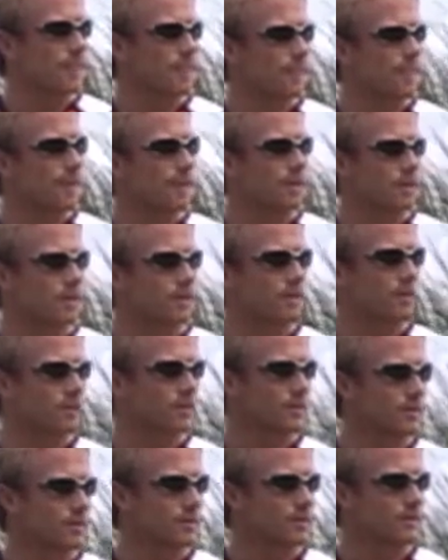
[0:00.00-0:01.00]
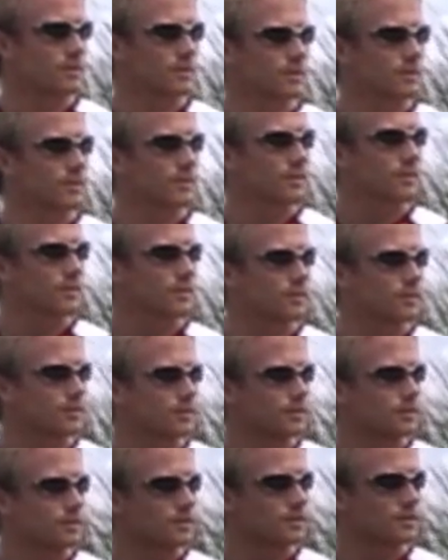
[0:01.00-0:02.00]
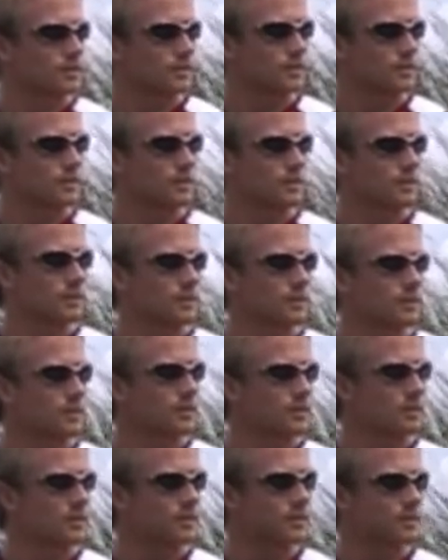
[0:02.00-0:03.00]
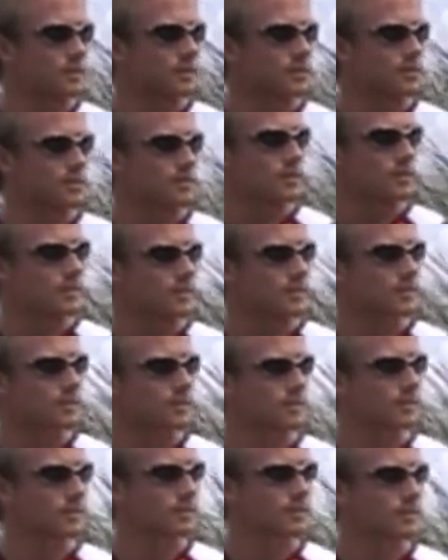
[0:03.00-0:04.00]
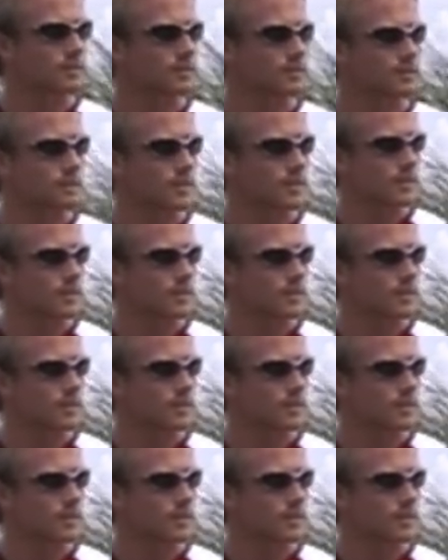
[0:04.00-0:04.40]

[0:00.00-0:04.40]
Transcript: The person shown says nothing.